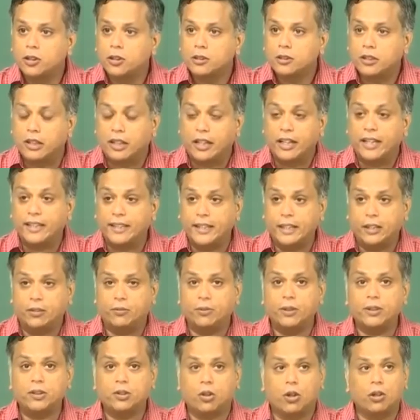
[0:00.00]
the rate at
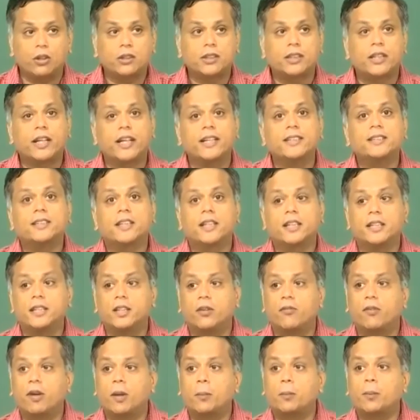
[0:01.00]
which oxidizer and
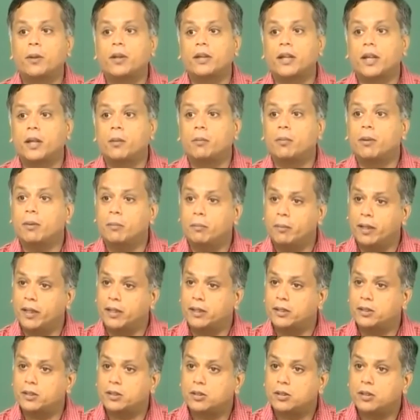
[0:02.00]
the vapor can be
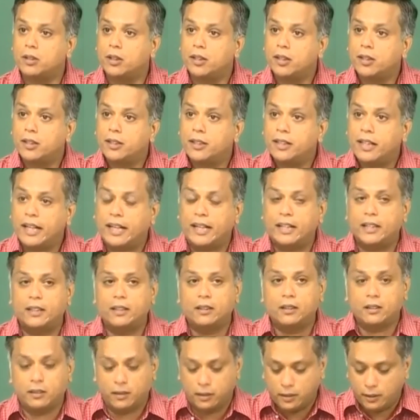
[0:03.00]
mixed,
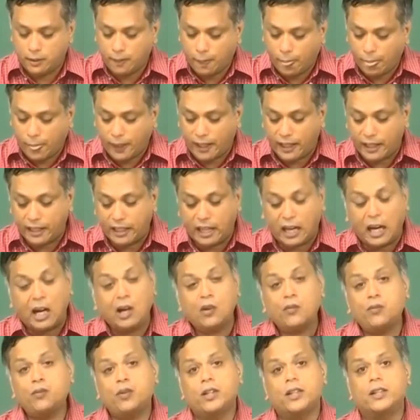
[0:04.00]
and
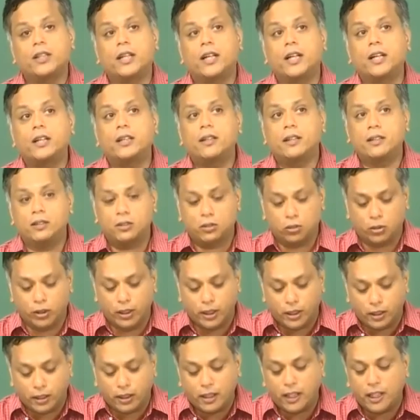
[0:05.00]
after that. So,
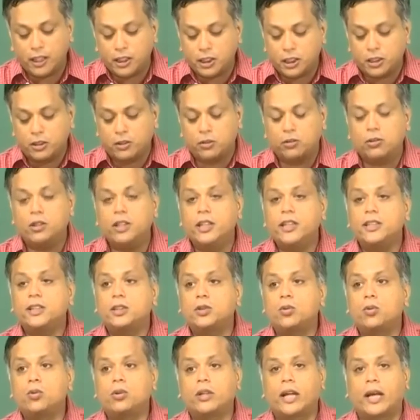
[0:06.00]
in relation to these
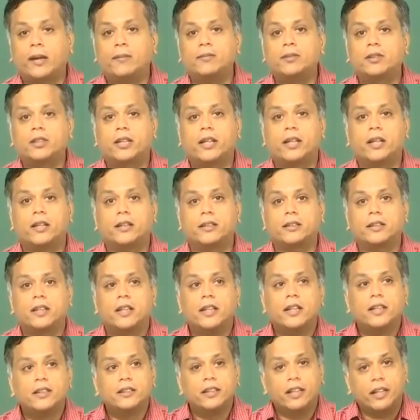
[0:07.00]
two time scales,
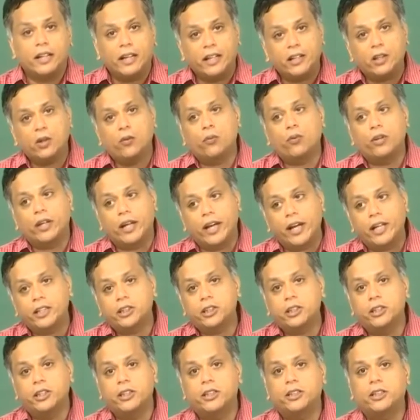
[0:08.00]
the rate of
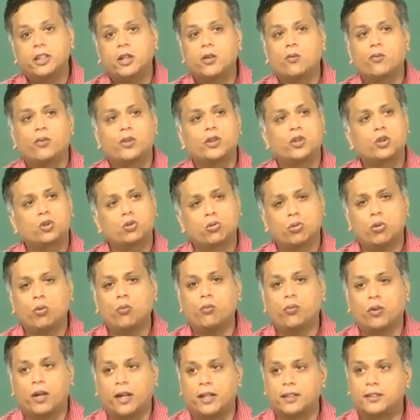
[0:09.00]
reaction itself is so
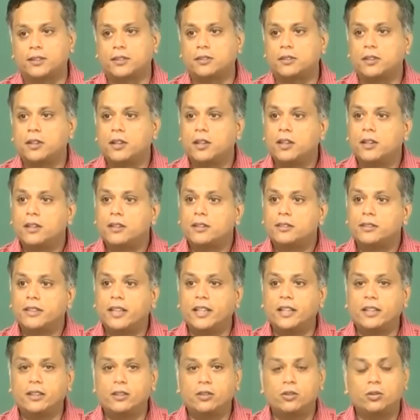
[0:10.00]
fast
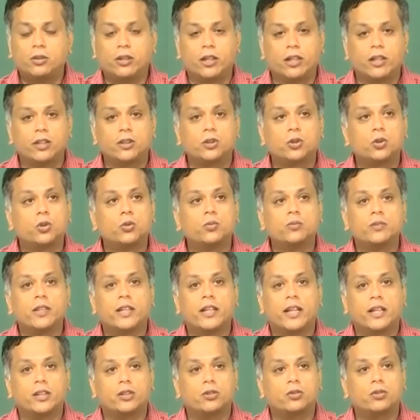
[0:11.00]
that you can assume
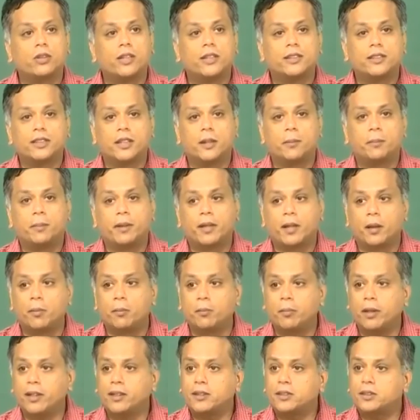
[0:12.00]
that as soon as they
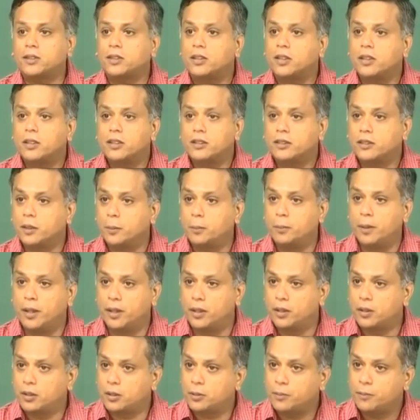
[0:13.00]
become mixed, they burnt.